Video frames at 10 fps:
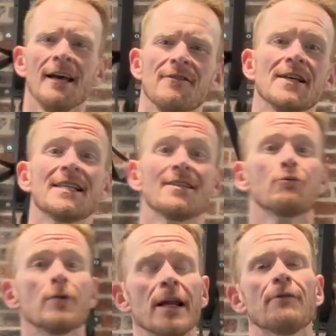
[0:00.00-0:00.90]
This is a
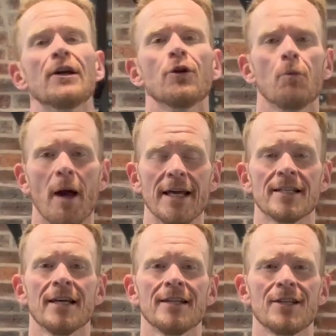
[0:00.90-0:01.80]
really, really good
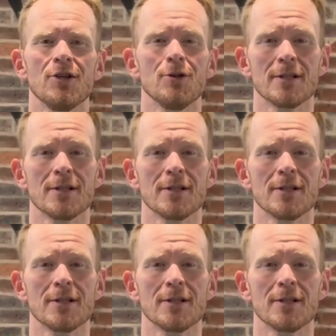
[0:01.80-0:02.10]
weight to use